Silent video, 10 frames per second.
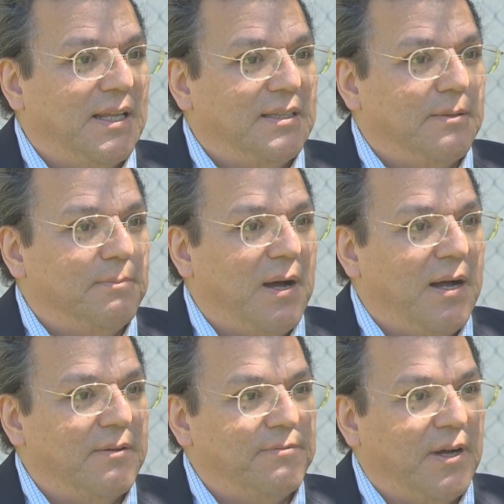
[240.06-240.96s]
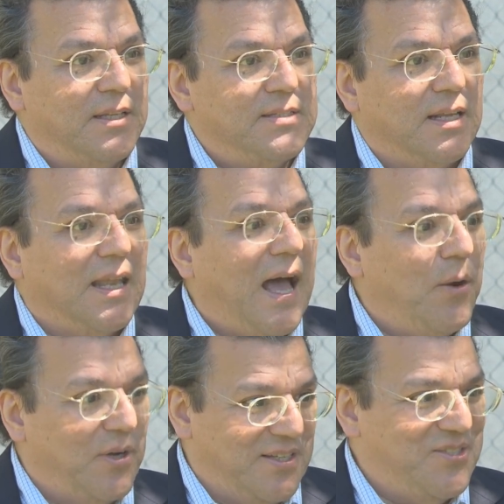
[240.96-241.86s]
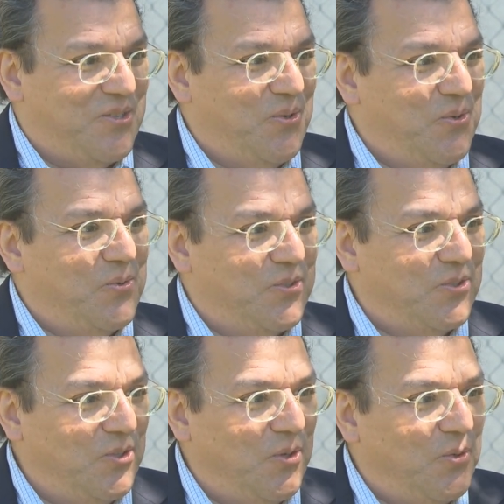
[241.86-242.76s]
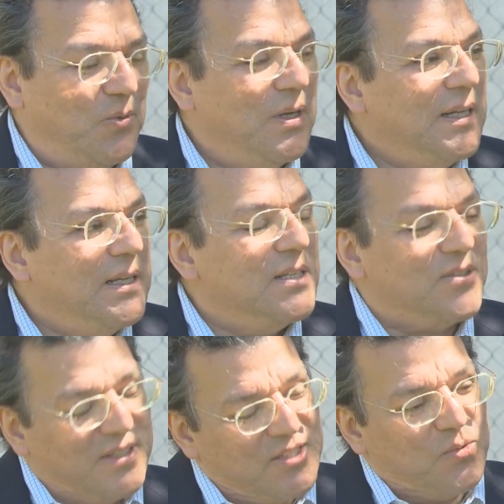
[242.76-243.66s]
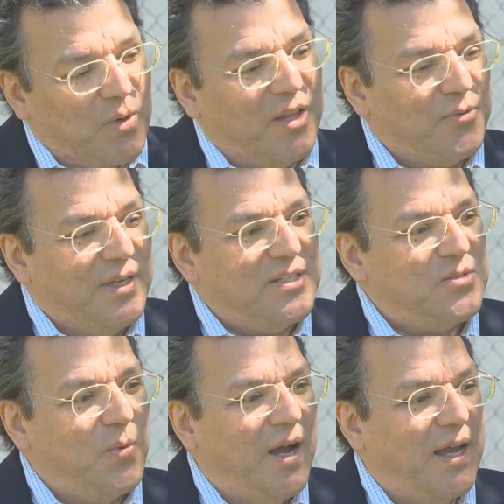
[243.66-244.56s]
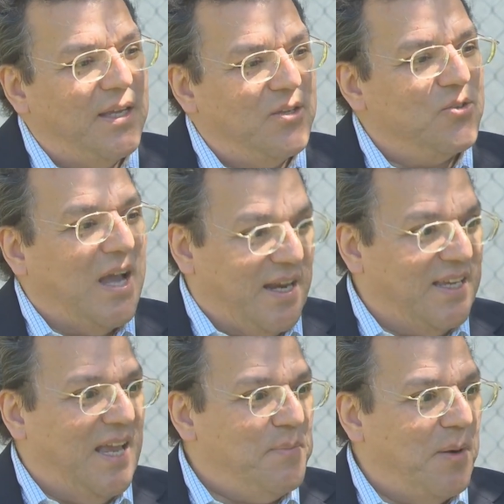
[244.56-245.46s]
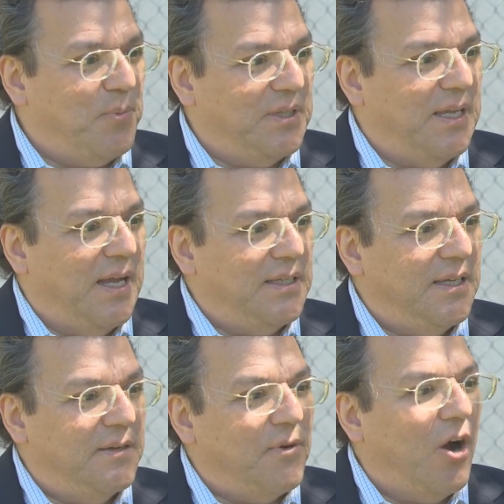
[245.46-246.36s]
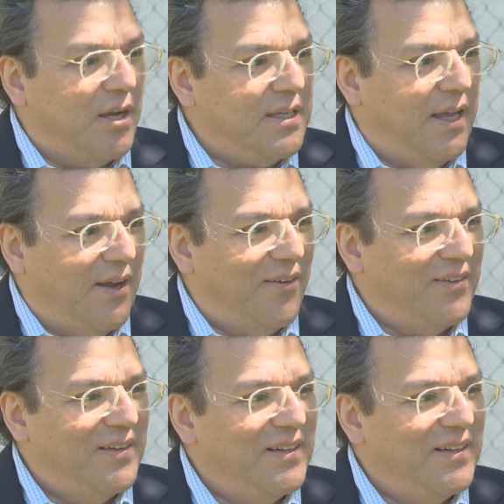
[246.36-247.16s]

that the bond funds allow us to, to do. So this is one of the reasons why you kind of came up with the idea of art care. Uh